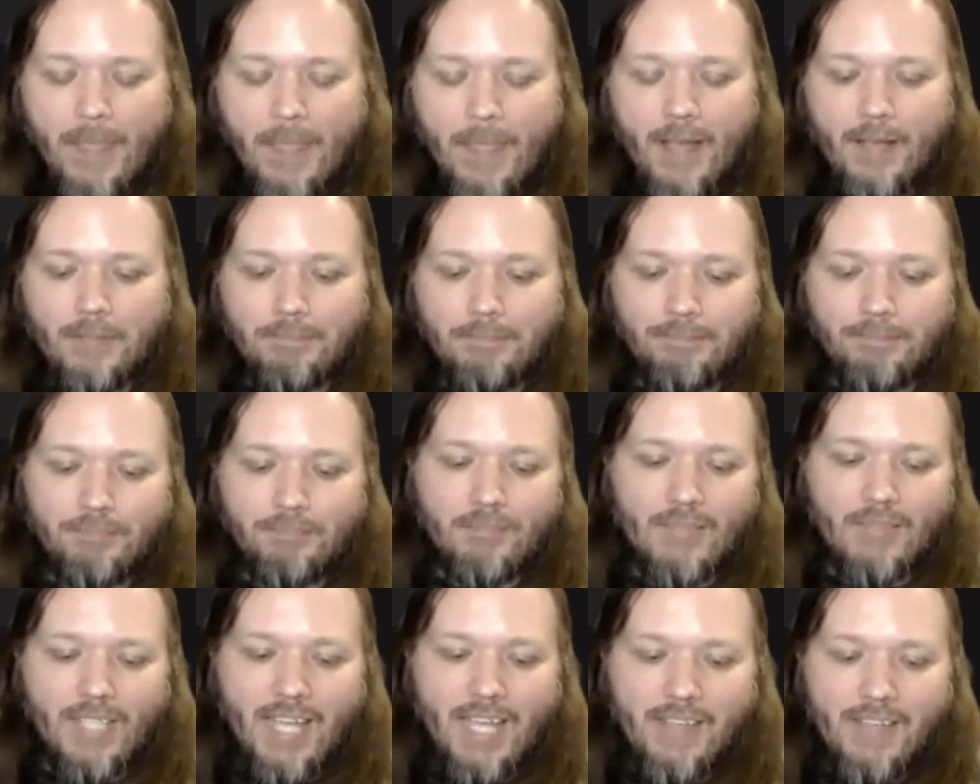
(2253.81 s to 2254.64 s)
And
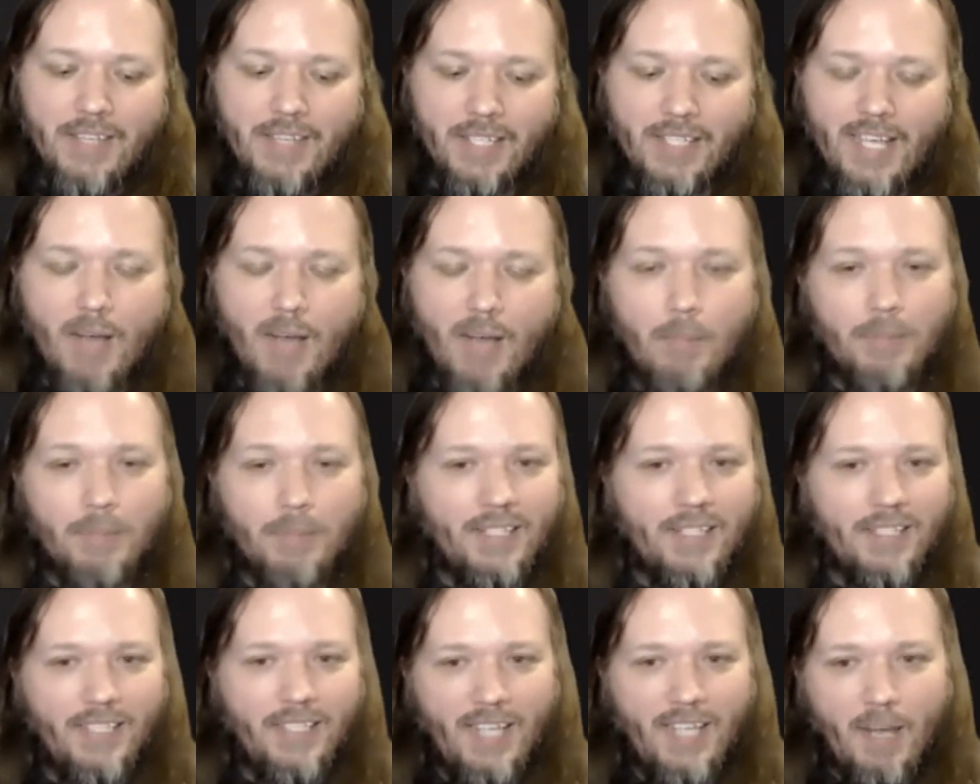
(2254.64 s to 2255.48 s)
then
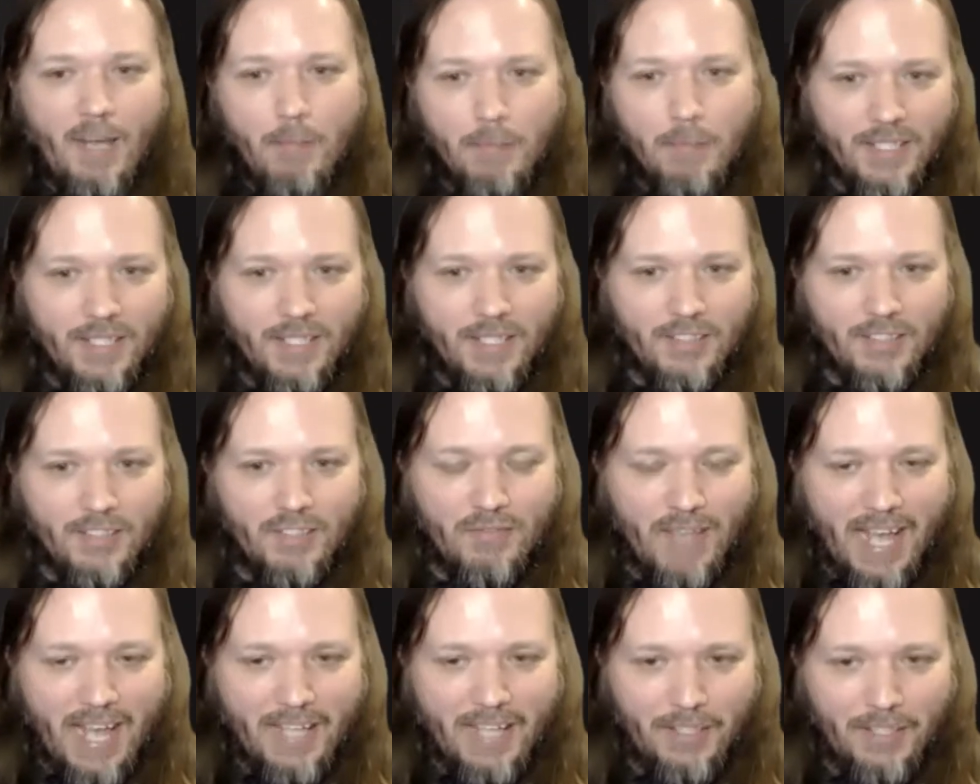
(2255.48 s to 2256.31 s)
company to company,
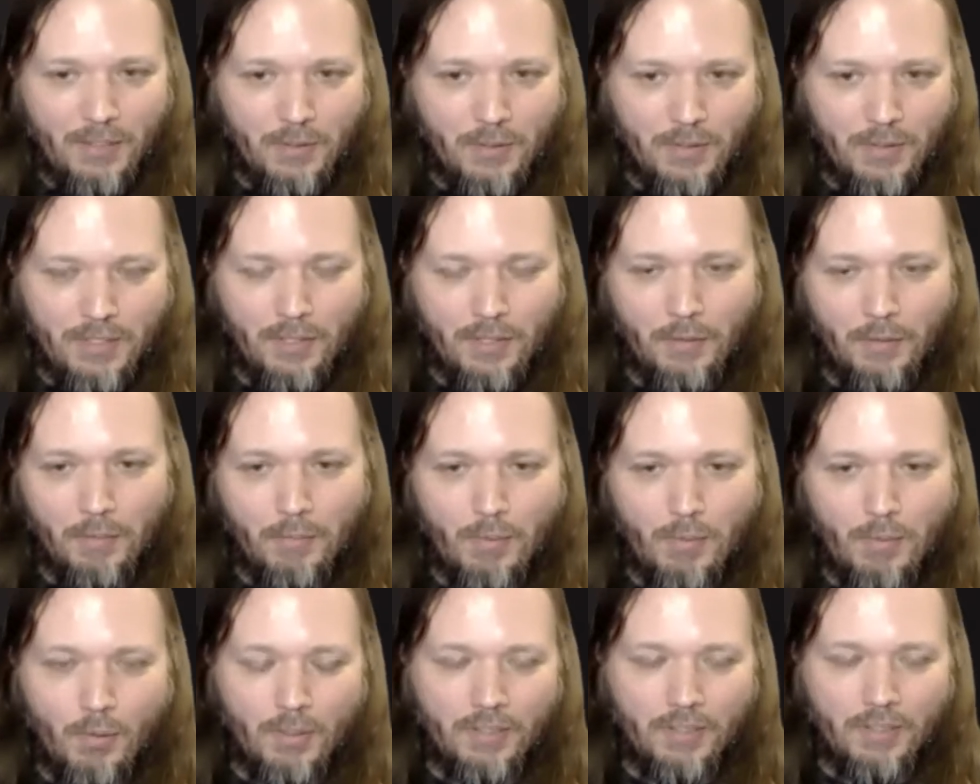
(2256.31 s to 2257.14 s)
there's values that are
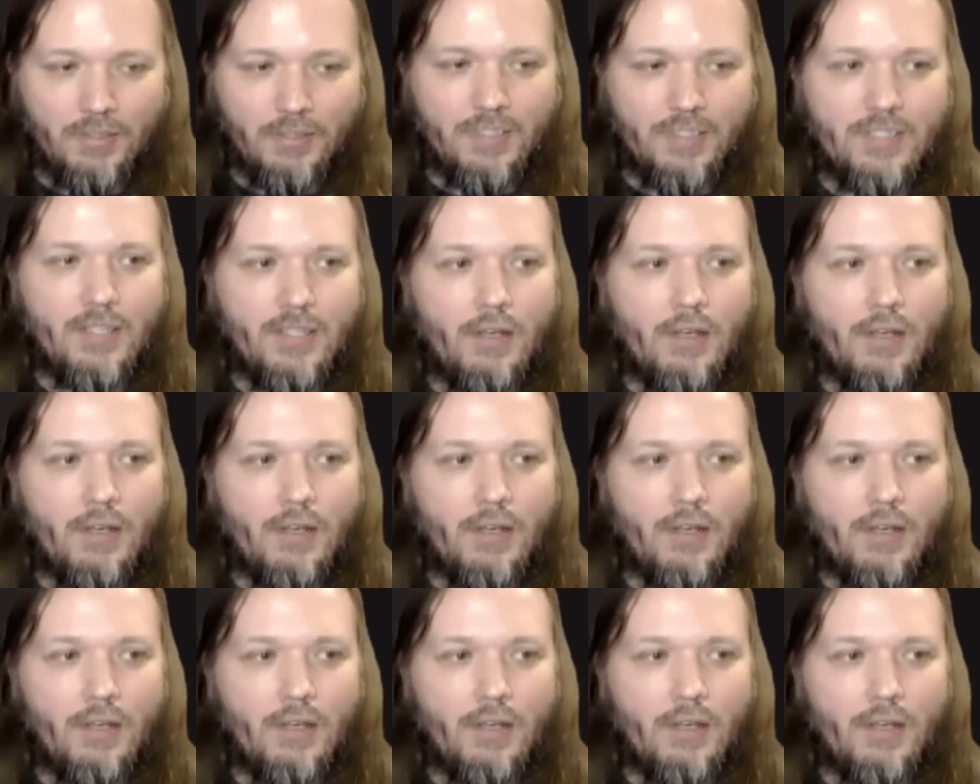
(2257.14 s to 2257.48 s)
important.